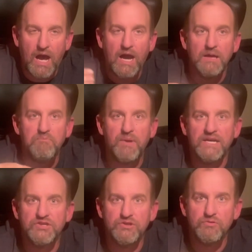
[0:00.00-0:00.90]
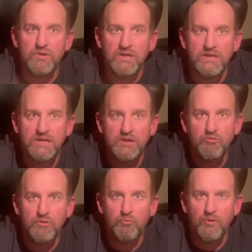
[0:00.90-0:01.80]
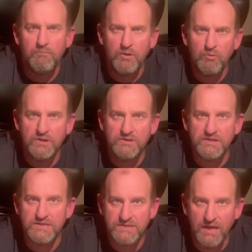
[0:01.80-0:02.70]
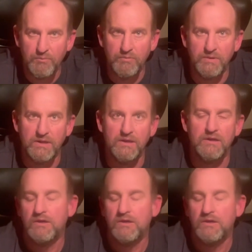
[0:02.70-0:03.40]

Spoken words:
I bet you he would be willing to disciple me.